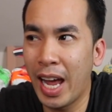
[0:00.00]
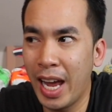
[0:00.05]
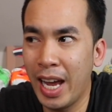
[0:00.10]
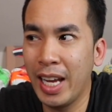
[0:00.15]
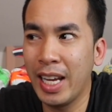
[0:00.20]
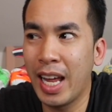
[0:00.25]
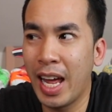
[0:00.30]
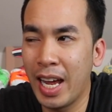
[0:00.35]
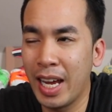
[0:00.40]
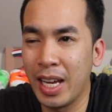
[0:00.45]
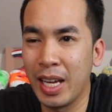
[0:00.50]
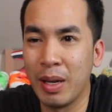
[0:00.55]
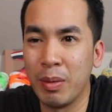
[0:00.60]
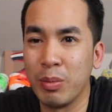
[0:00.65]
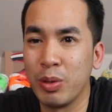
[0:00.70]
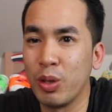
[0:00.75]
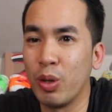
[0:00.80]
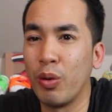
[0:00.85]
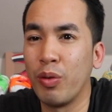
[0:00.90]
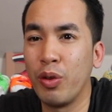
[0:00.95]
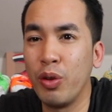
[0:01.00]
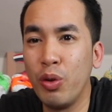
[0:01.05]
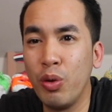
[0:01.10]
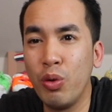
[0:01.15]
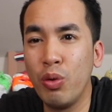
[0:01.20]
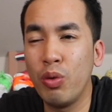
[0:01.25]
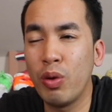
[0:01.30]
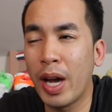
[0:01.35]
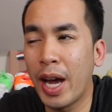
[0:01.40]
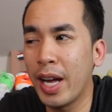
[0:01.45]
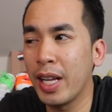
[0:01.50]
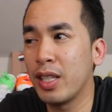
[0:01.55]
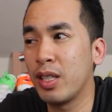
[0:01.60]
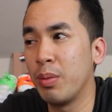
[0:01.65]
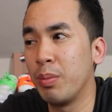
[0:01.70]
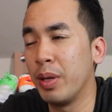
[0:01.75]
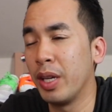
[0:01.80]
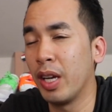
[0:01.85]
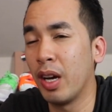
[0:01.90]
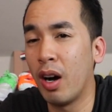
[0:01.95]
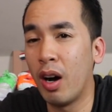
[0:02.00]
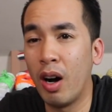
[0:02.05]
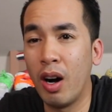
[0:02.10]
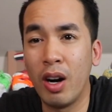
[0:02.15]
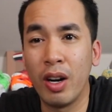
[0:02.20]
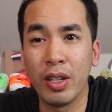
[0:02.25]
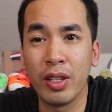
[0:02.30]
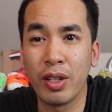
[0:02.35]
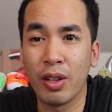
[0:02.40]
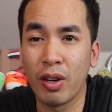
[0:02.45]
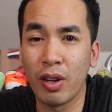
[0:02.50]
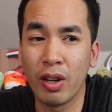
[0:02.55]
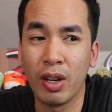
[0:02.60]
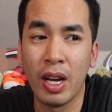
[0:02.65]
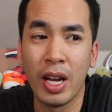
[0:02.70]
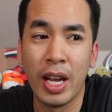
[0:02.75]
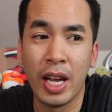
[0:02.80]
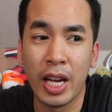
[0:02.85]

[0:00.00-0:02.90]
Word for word: eight a m So you had to be on your